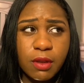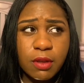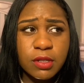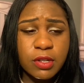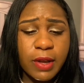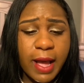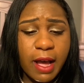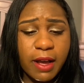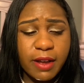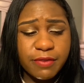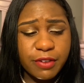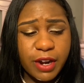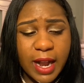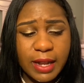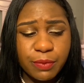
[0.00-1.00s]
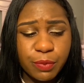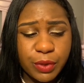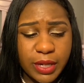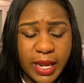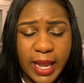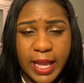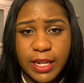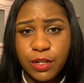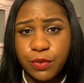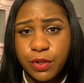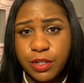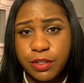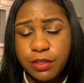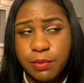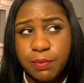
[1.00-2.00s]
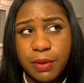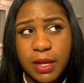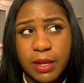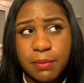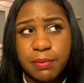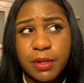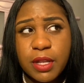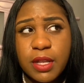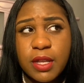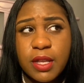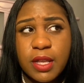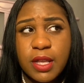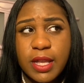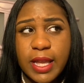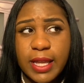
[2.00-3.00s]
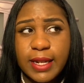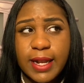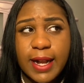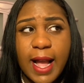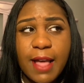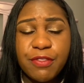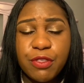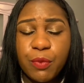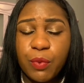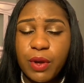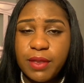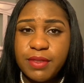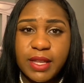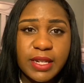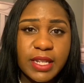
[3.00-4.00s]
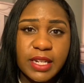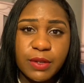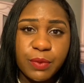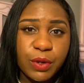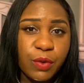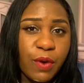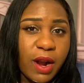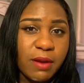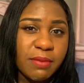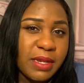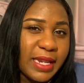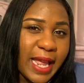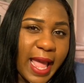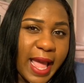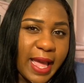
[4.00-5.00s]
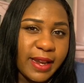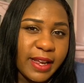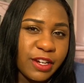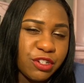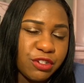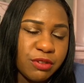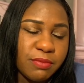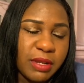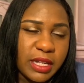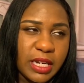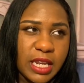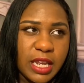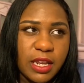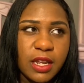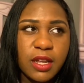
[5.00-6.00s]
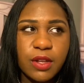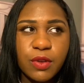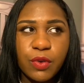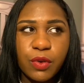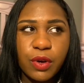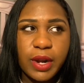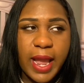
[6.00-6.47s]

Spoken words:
So however, I went ahead and ordered the pump, and I got the one that didn't require me to add extra money or